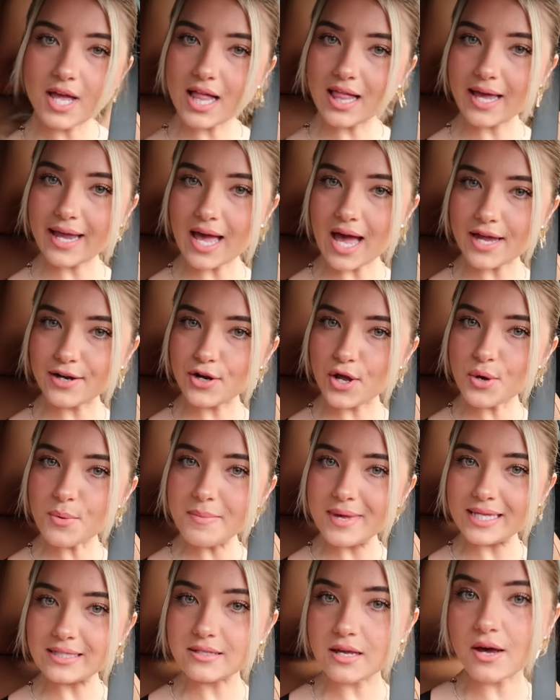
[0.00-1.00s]
Like, I know
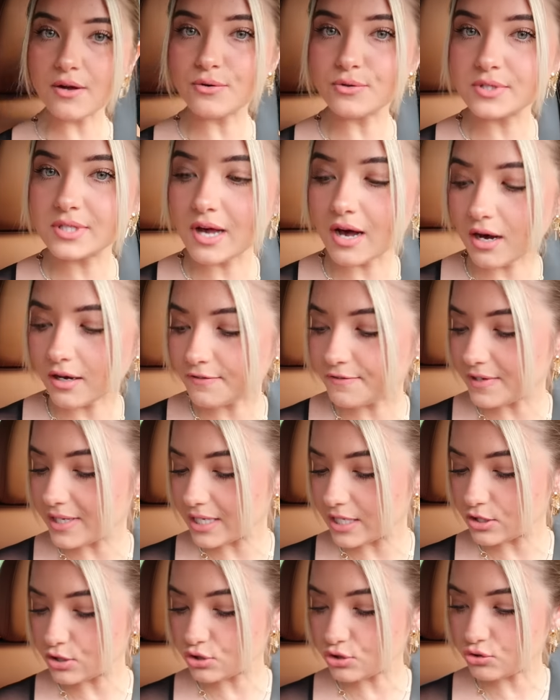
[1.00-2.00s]
McDonald's
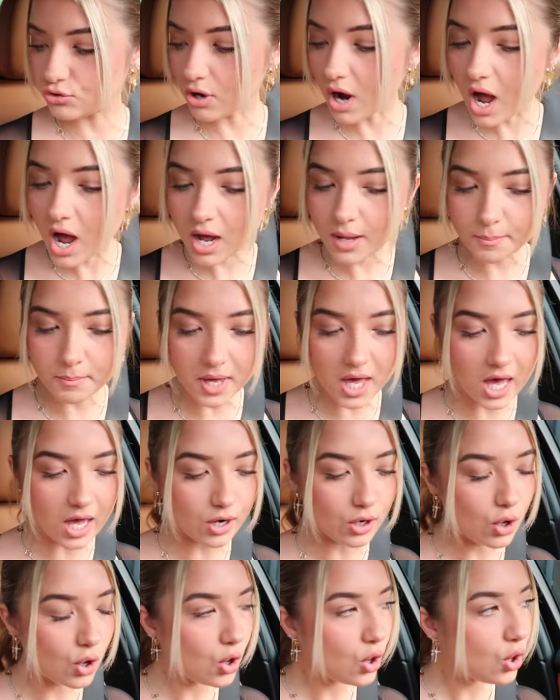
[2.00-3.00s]
coffee is strong, but